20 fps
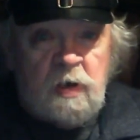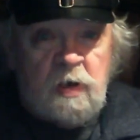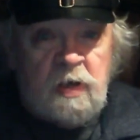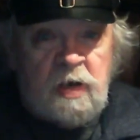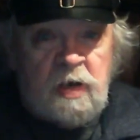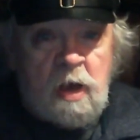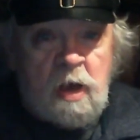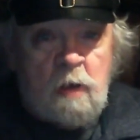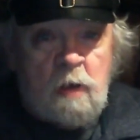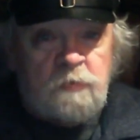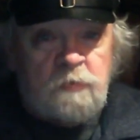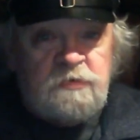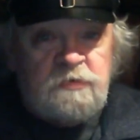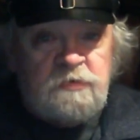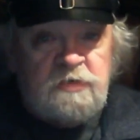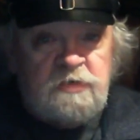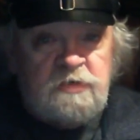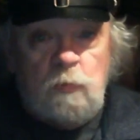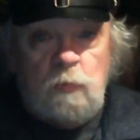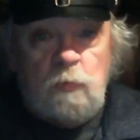it out with
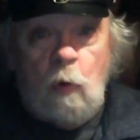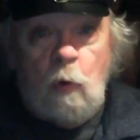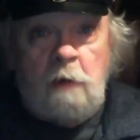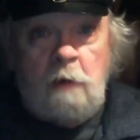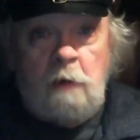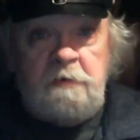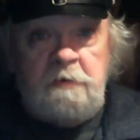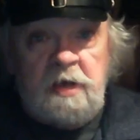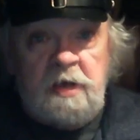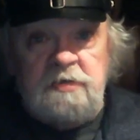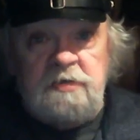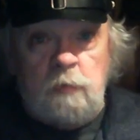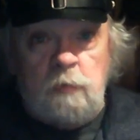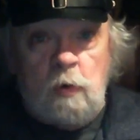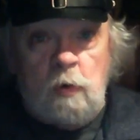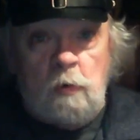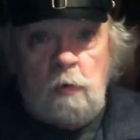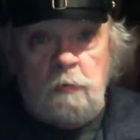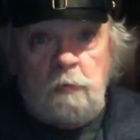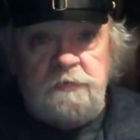just raw dice
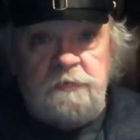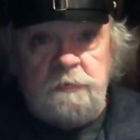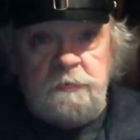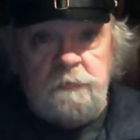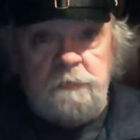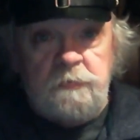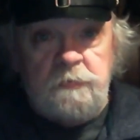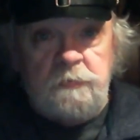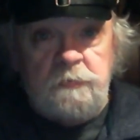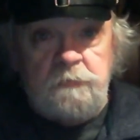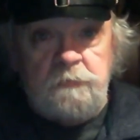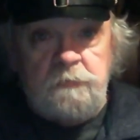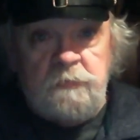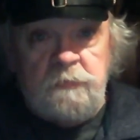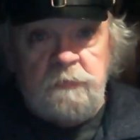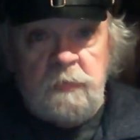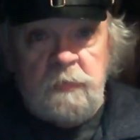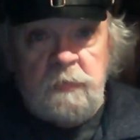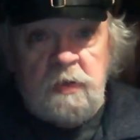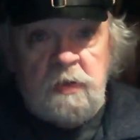rolls.
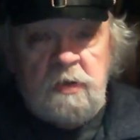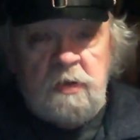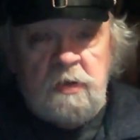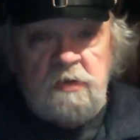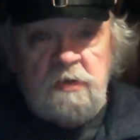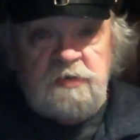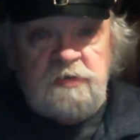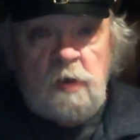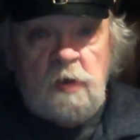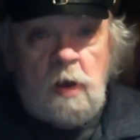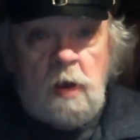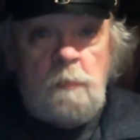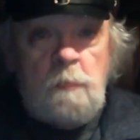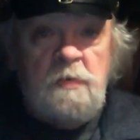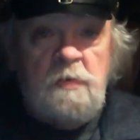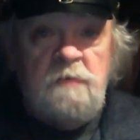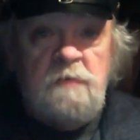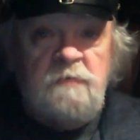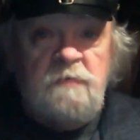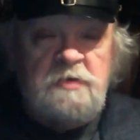So I
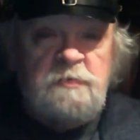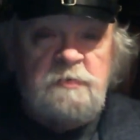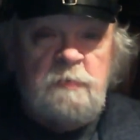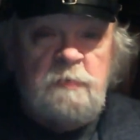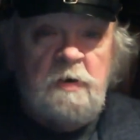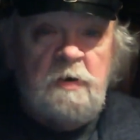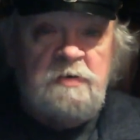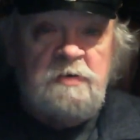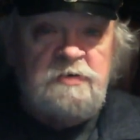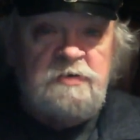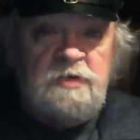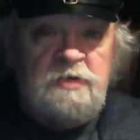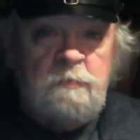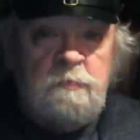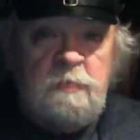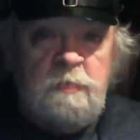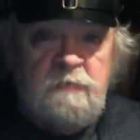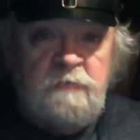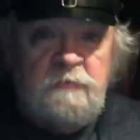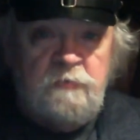believe experience
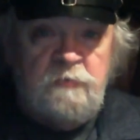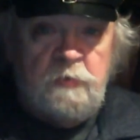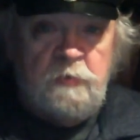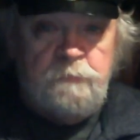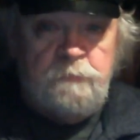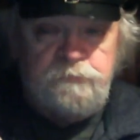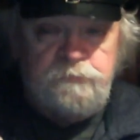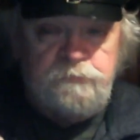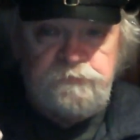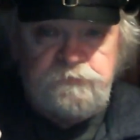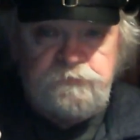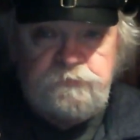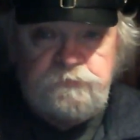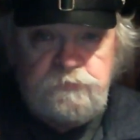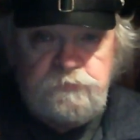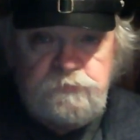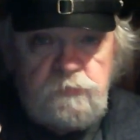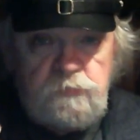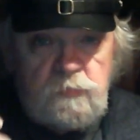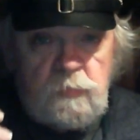should be for
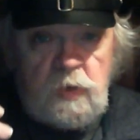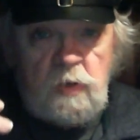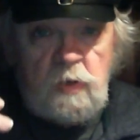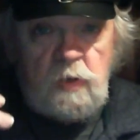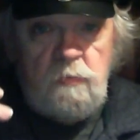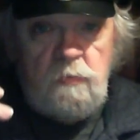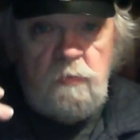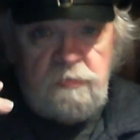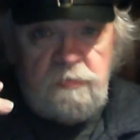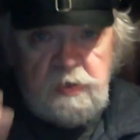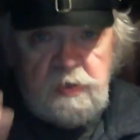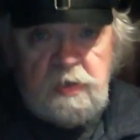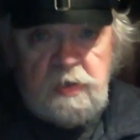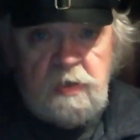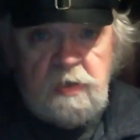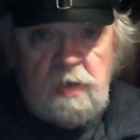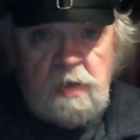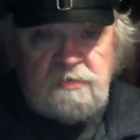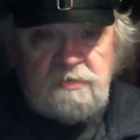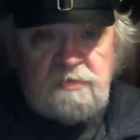
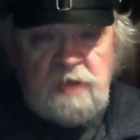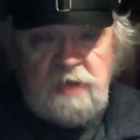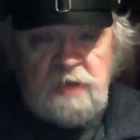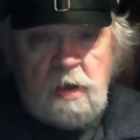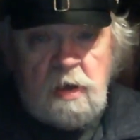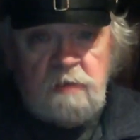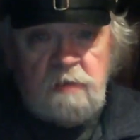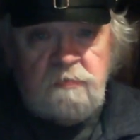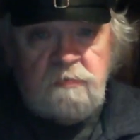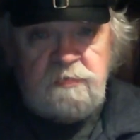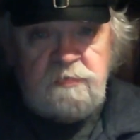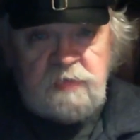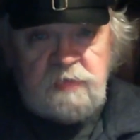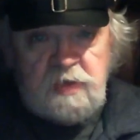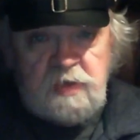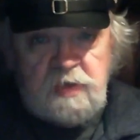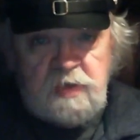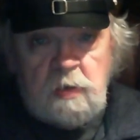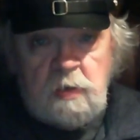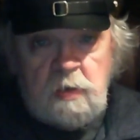thinking outside,
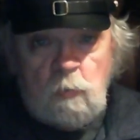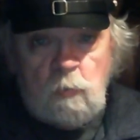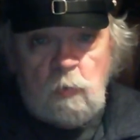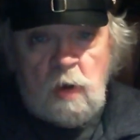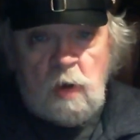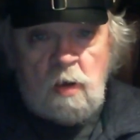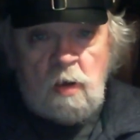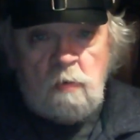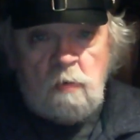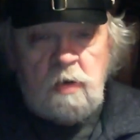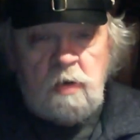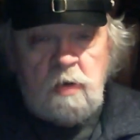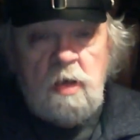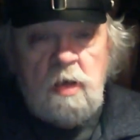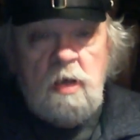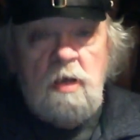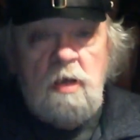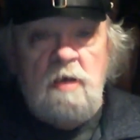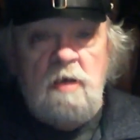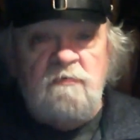thinking around,
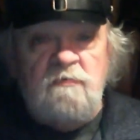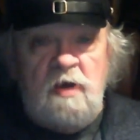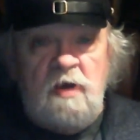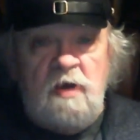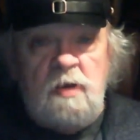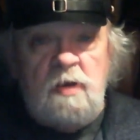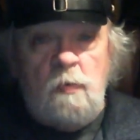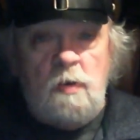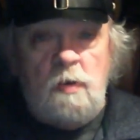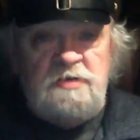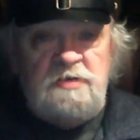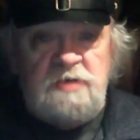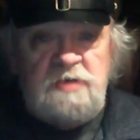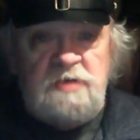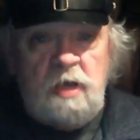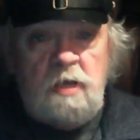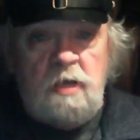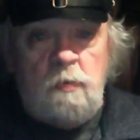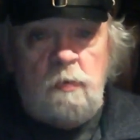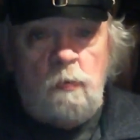finding ways to
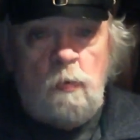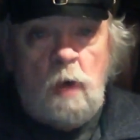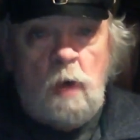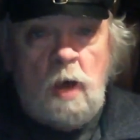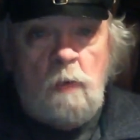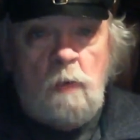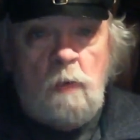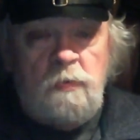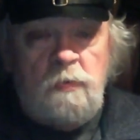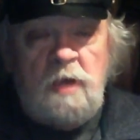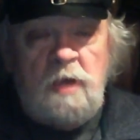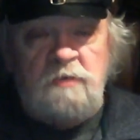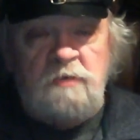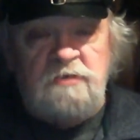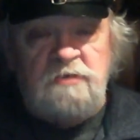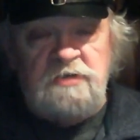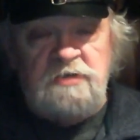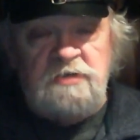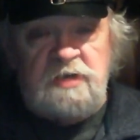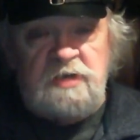get you want without
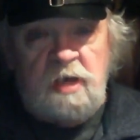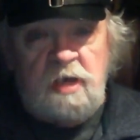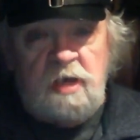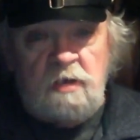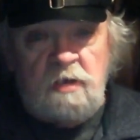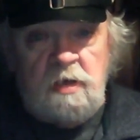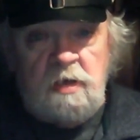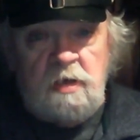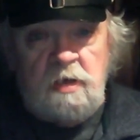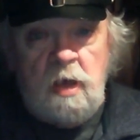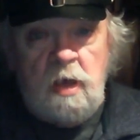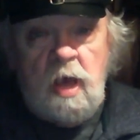just killing.